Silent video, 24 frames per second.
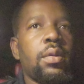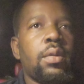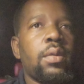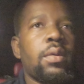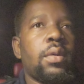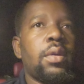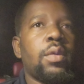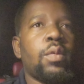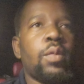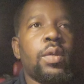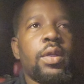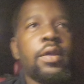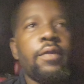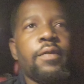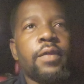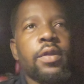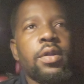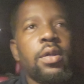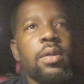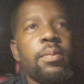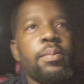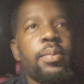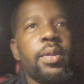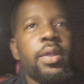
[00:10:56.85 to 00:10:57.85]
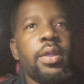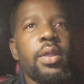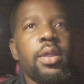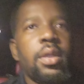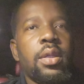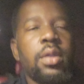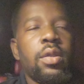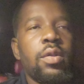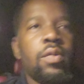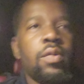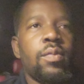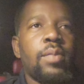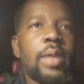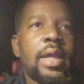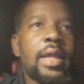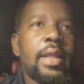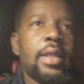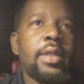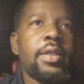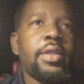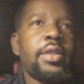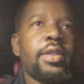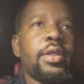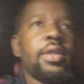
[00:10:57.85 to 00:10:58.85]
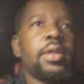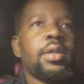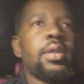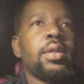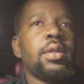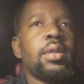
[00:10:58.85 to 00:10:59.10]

or whatever company you manage,